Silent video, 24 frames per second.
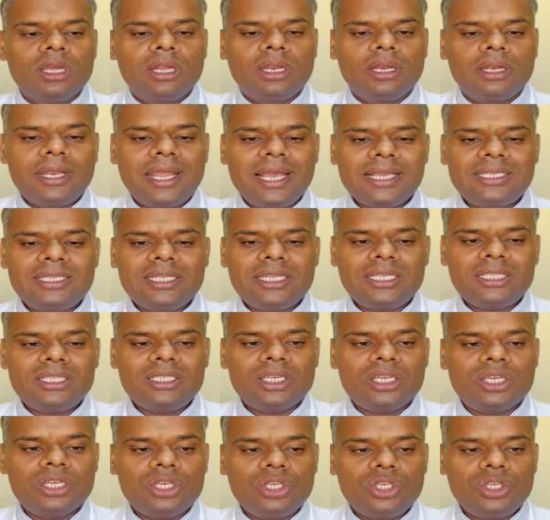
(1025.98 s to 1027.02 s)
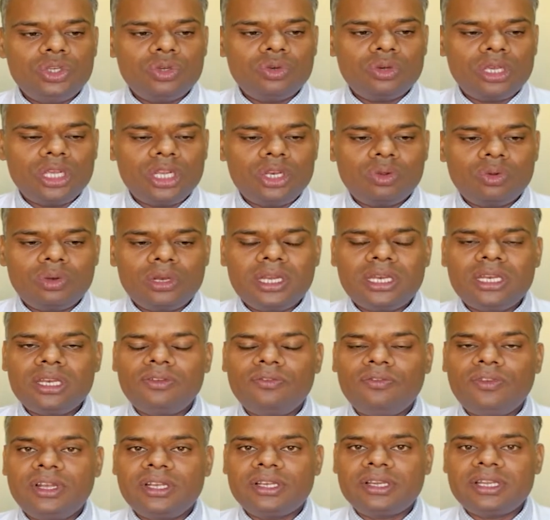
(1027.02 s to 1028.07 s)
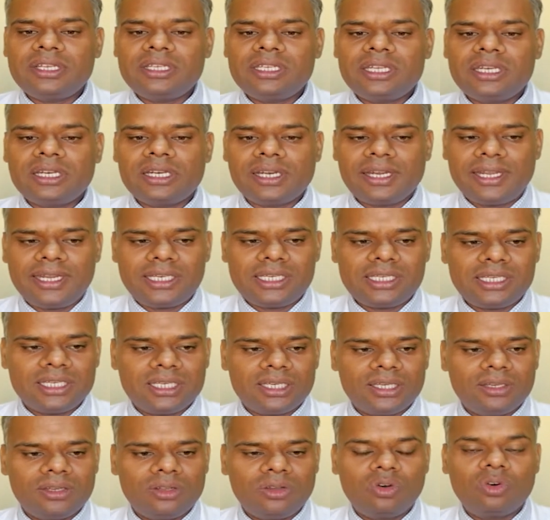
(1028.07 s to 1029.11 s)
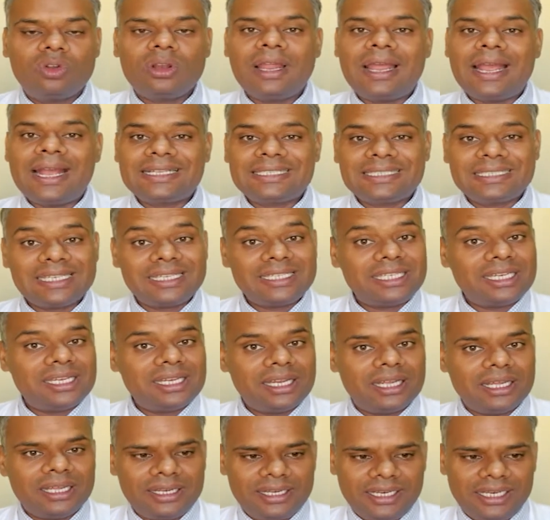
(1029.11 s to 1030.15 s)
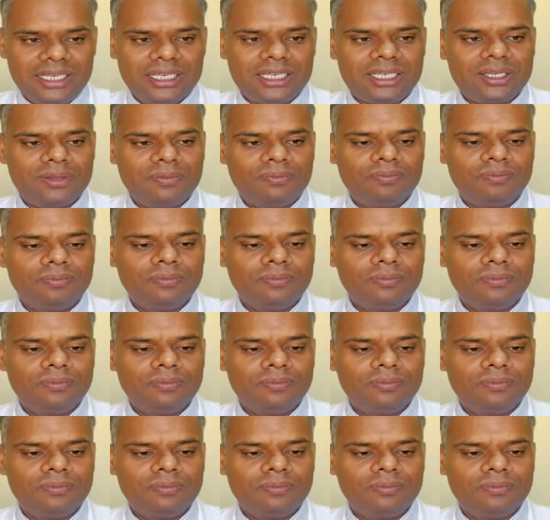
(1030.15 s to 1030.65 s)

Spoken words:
Next is inulin filtration rate or excretion rate.